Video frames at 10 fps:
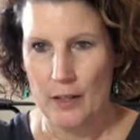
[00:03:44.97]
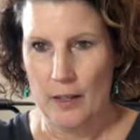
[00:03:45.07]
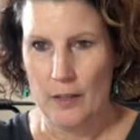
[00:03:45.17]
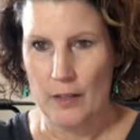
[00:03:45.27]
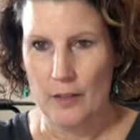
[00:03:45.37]

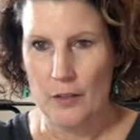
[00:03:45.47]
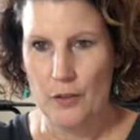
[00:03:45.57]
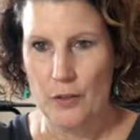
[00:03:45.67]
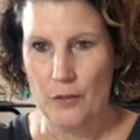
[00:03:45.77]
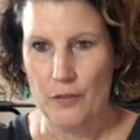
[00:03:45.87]
And then you
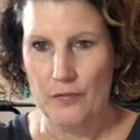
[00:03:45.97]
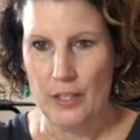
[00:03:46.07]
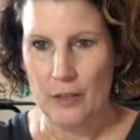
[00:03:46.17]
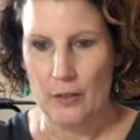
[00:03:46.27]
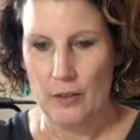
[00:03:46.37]
use your
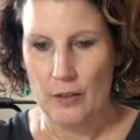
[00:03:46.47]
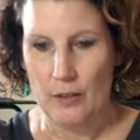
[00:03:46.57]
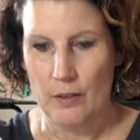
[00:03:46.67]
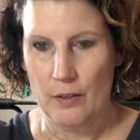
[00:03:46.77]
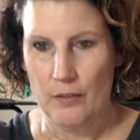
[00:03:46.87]
funnel
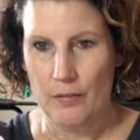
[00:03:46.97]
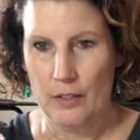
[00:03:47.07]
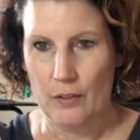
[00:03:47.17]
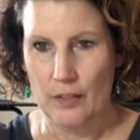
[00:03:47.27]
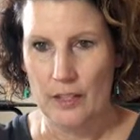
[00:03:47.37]

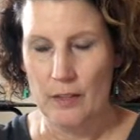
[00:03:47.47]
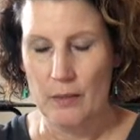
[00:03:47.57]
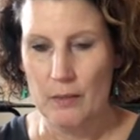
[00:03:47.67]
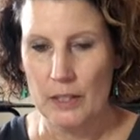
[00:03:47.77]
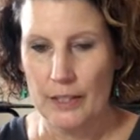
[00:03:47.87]
in
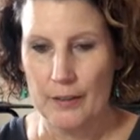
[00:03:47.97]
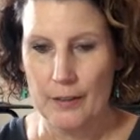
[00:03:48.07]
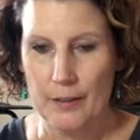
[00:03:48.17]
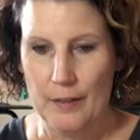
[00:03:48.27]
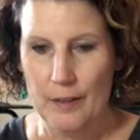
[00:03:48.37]
some
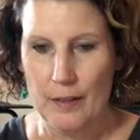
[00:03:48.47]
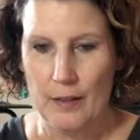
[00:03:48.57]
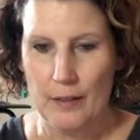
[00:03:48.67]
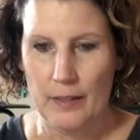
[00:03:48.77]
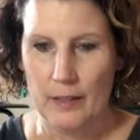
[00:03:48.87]
glitter.
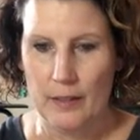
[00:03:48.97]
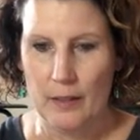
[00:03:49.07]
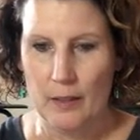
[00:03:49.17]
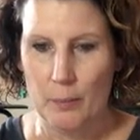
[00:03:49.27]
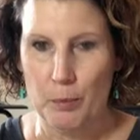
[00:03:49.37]
Let that
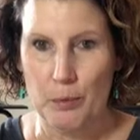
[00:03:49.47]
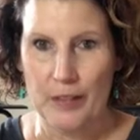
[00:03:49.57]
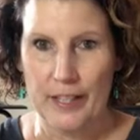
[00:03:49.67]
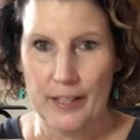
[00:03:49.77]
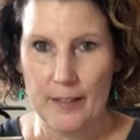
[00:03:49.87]
all
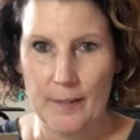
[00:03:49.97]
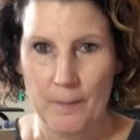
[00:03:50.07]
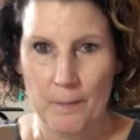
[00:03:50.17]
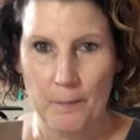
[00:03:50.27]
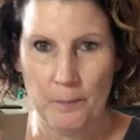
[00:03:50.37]
pour
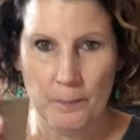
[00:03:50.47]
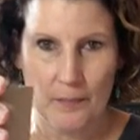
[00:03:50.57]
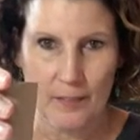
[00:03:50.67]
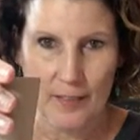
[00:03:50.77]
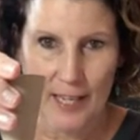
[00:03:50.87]
in.
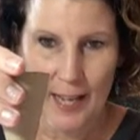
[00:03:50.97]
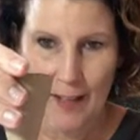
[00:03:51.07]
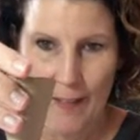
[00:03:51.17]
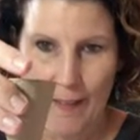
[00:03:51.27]
See?